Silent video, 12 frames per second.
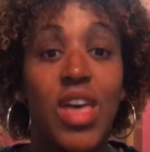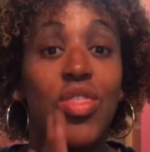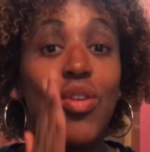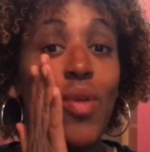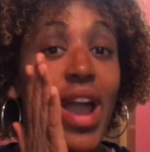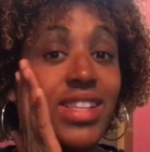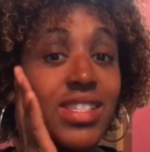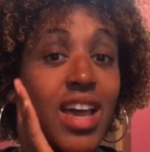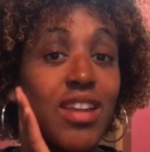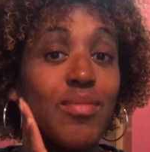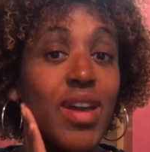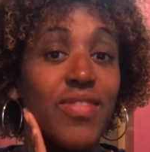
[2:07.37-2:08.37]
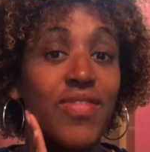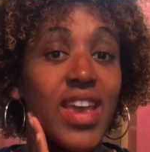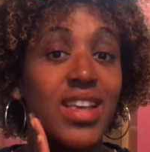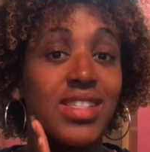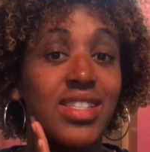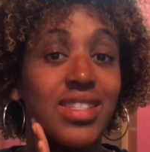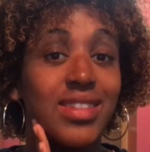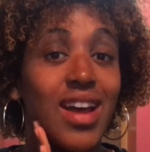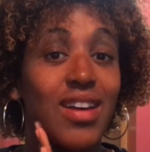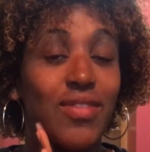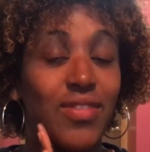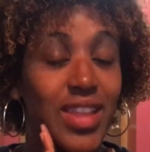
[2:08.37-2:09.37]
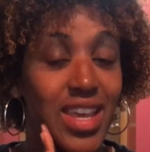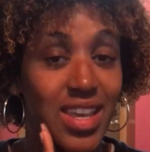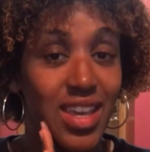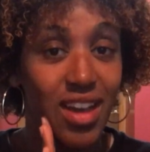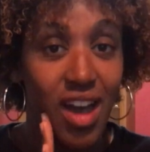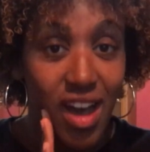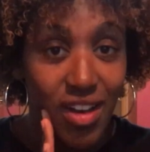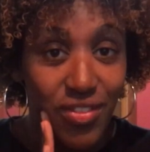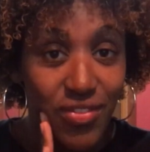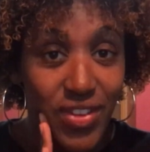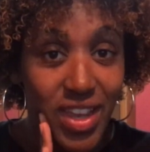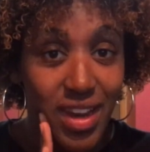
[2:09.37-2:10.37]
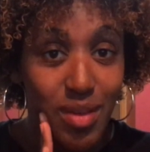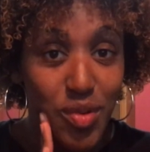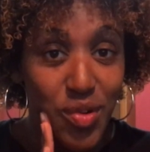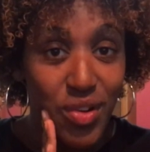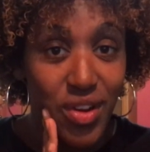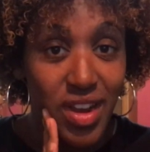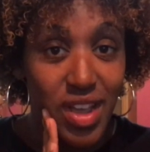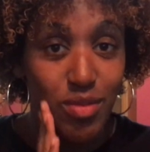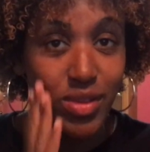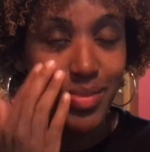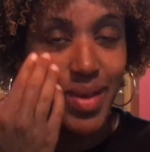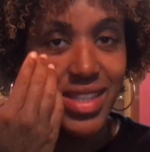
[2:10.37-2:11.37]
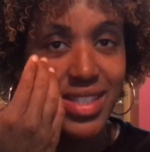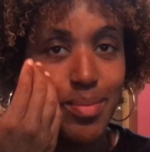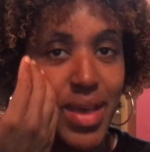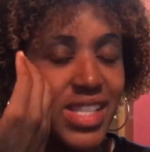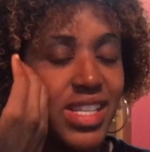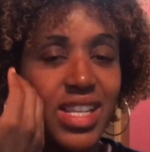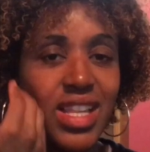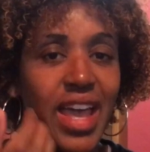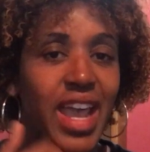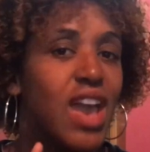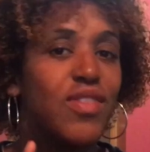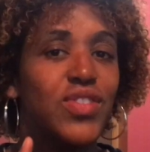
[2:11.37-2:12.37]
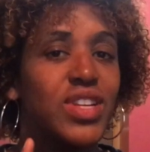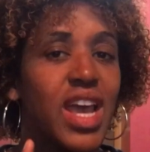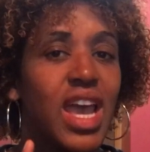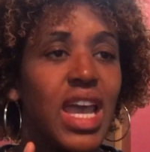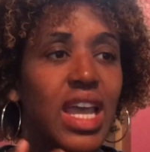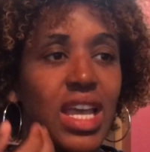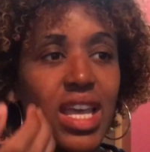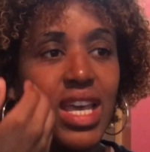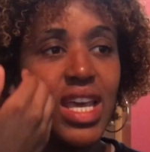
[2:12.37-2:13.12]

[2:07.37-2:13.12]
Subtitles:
The right side of my face is not flaking off anymore. It was basically like every day.